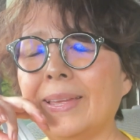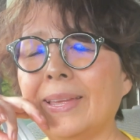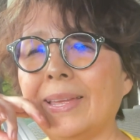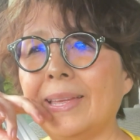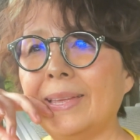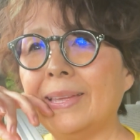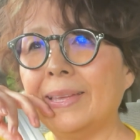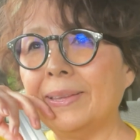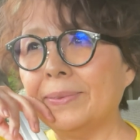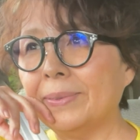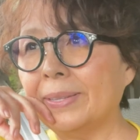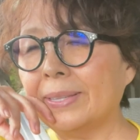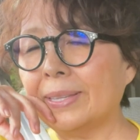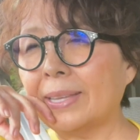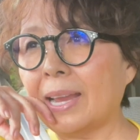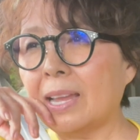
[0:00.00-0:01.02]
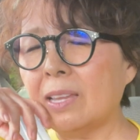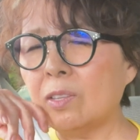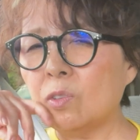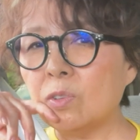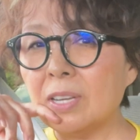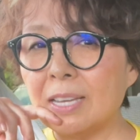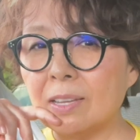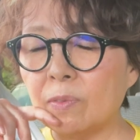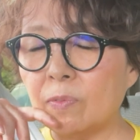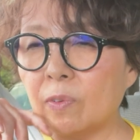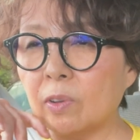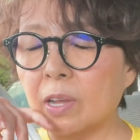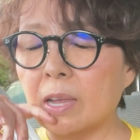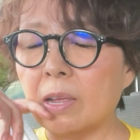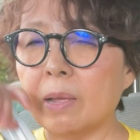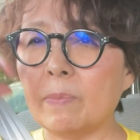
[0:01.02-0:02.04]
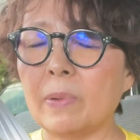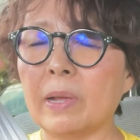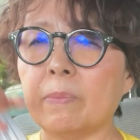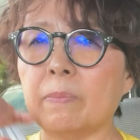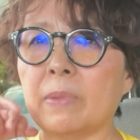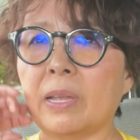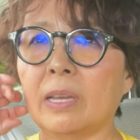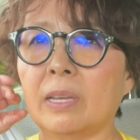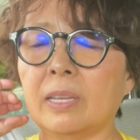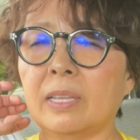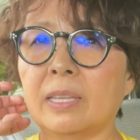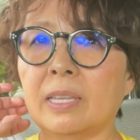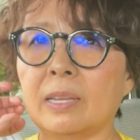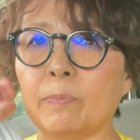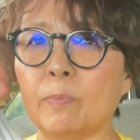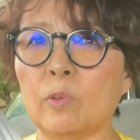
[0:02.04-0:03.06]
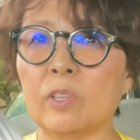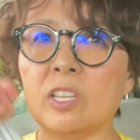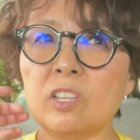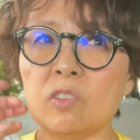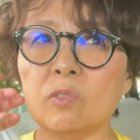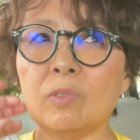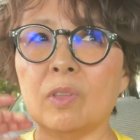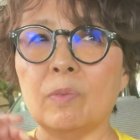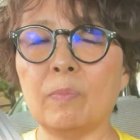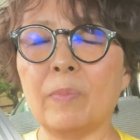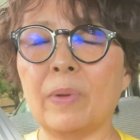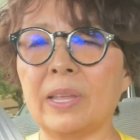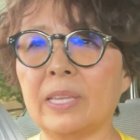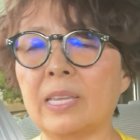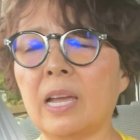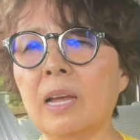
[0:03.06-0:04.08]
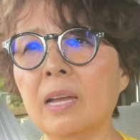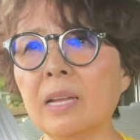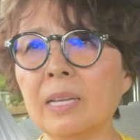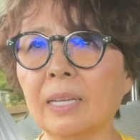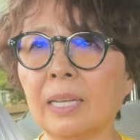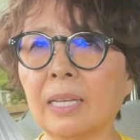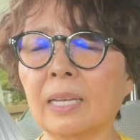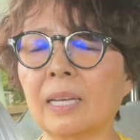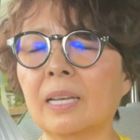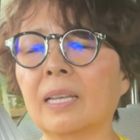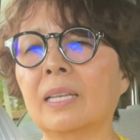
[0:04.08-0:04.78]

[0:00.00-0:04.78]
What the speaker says: I totally forgot about the position of my tongue.